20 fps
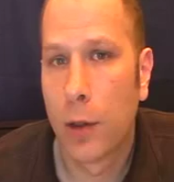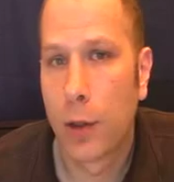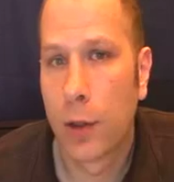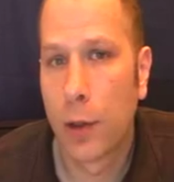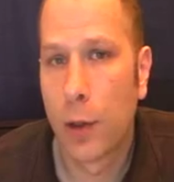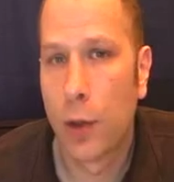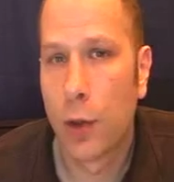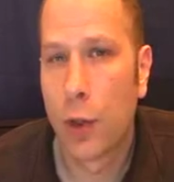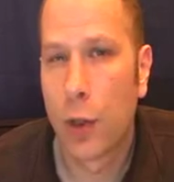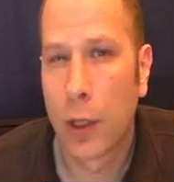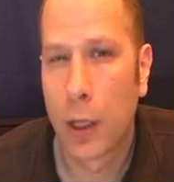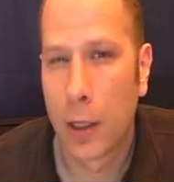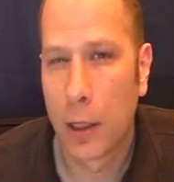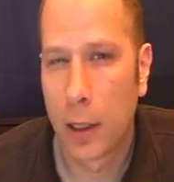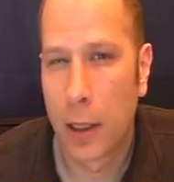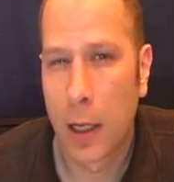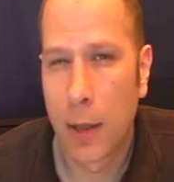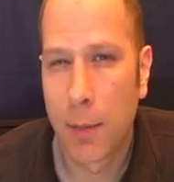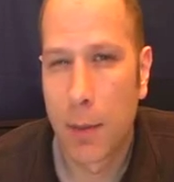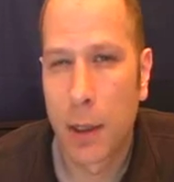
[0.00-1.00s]
solution can
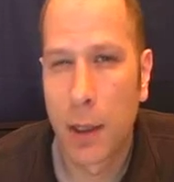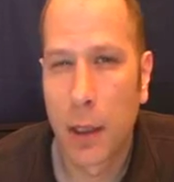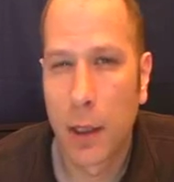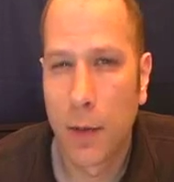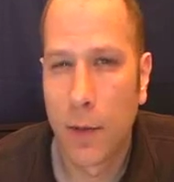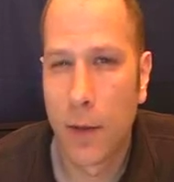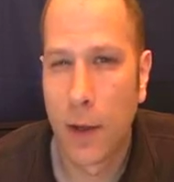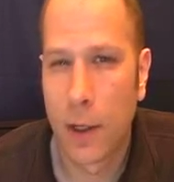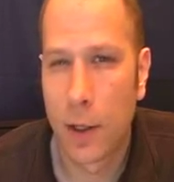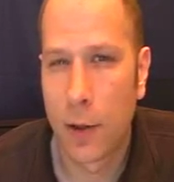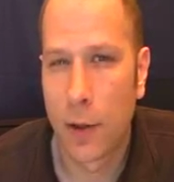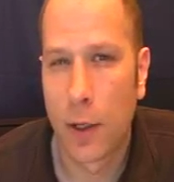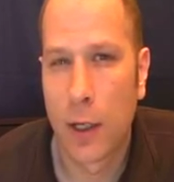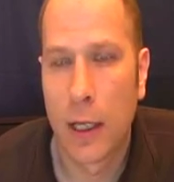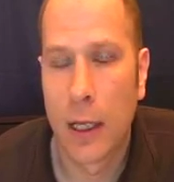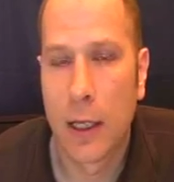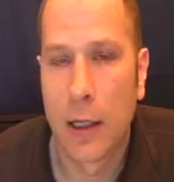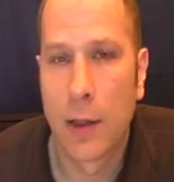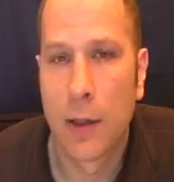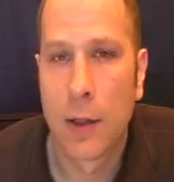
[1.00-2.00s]
typically fit your
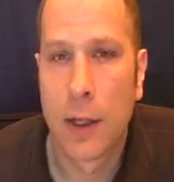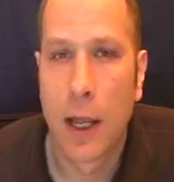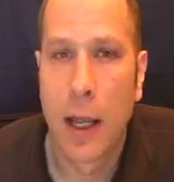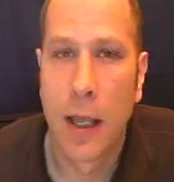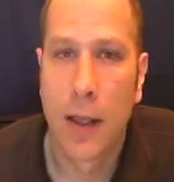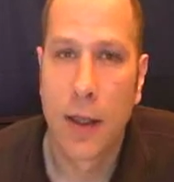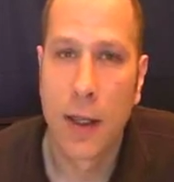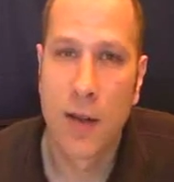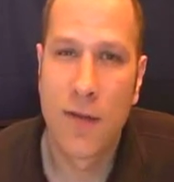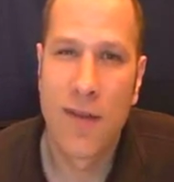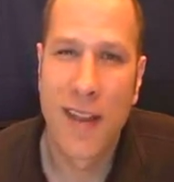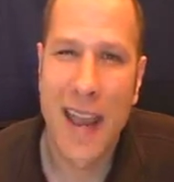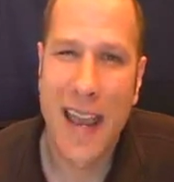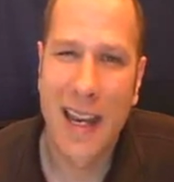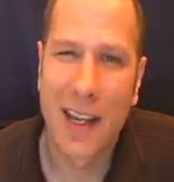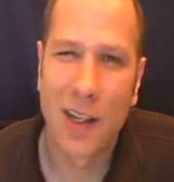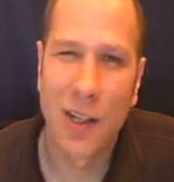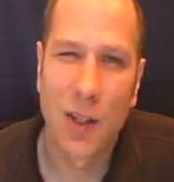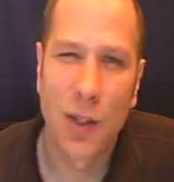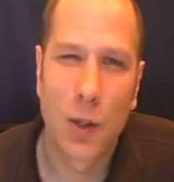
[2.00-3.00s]
needs. The
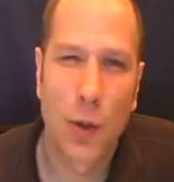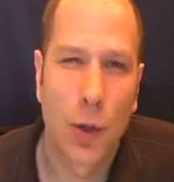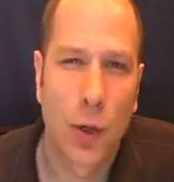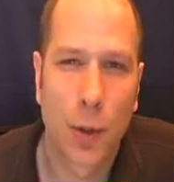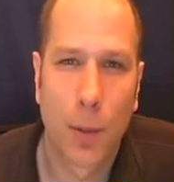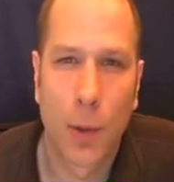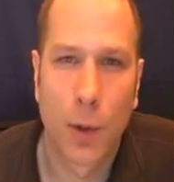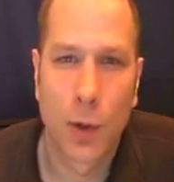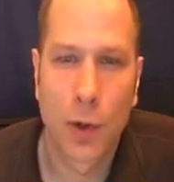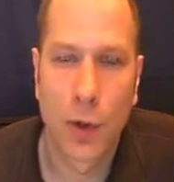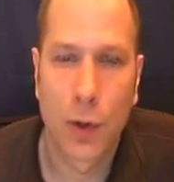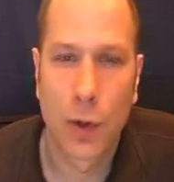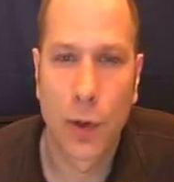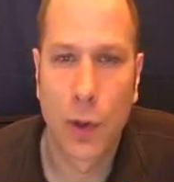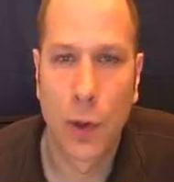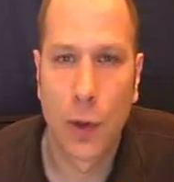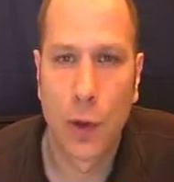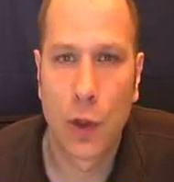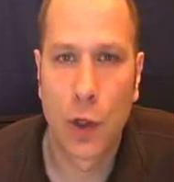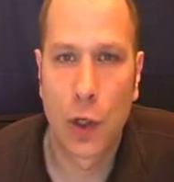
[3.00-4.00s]
advantages to a commercial
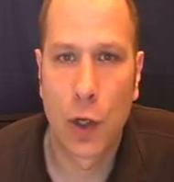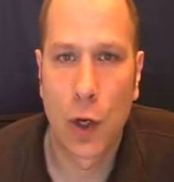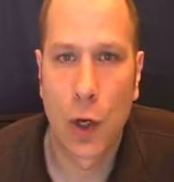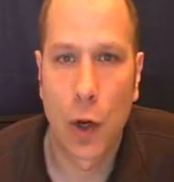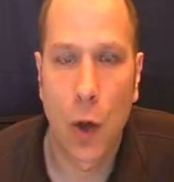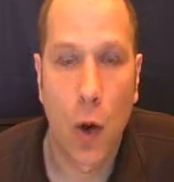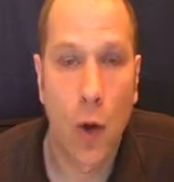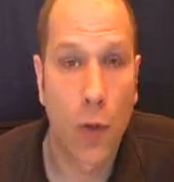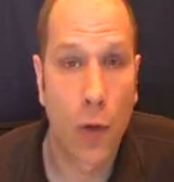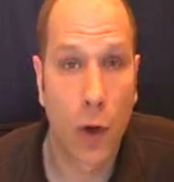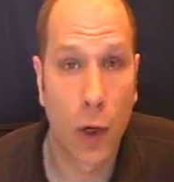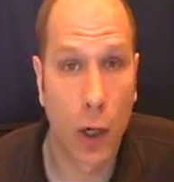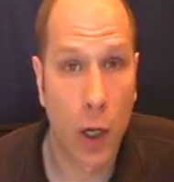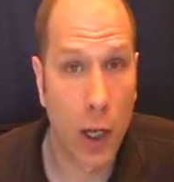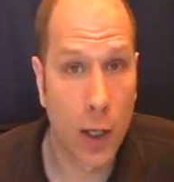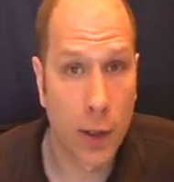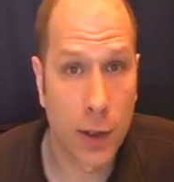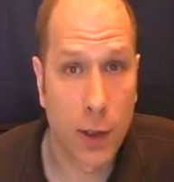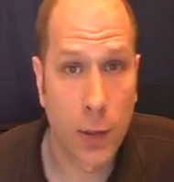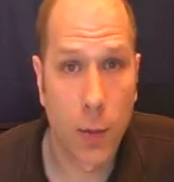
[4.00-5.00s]
solution over a
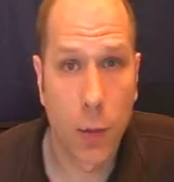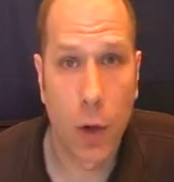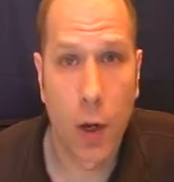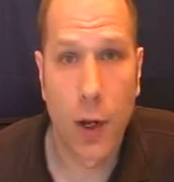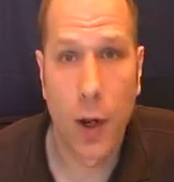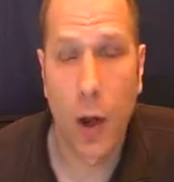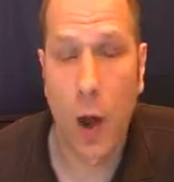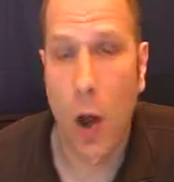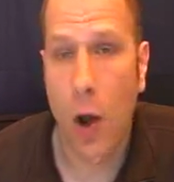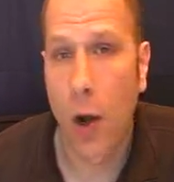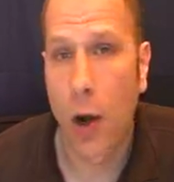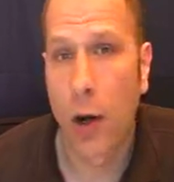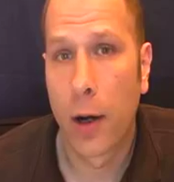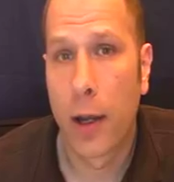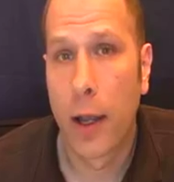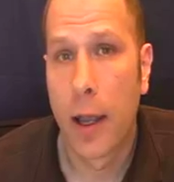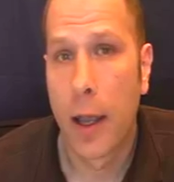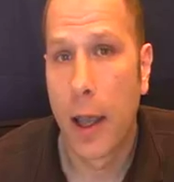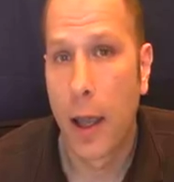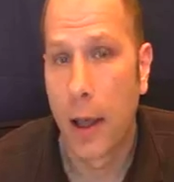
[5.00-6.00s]
custom one are
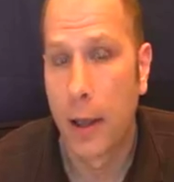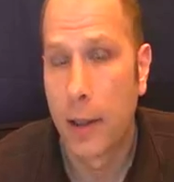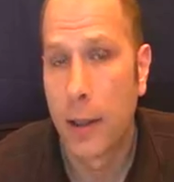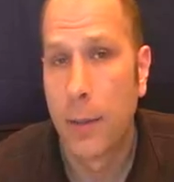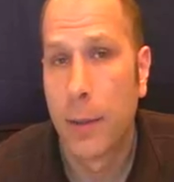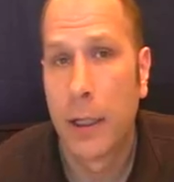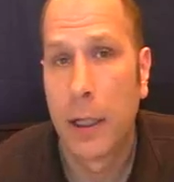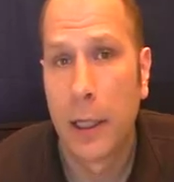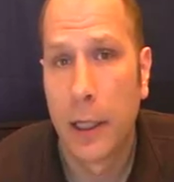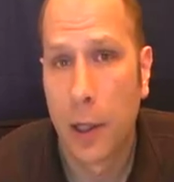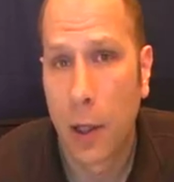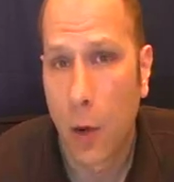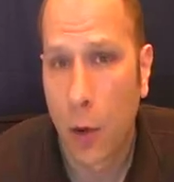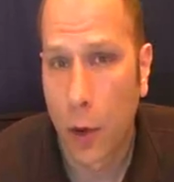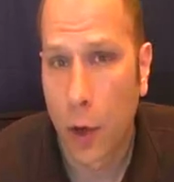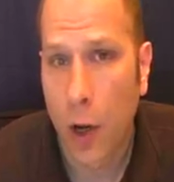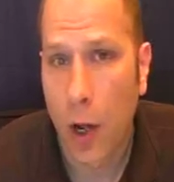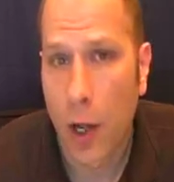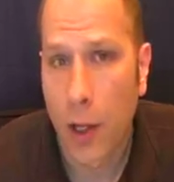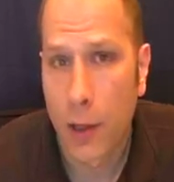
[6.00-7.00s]
typically lower
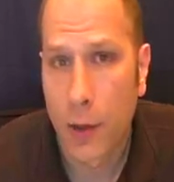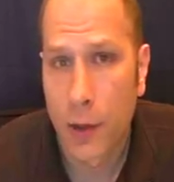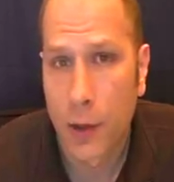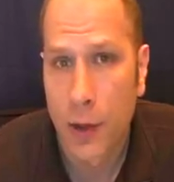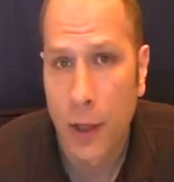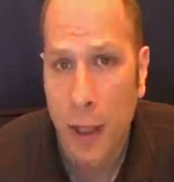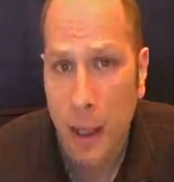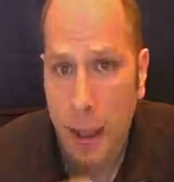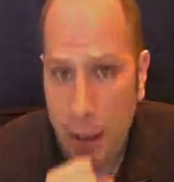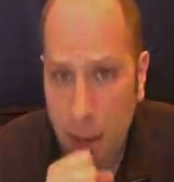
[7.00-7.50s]
costs.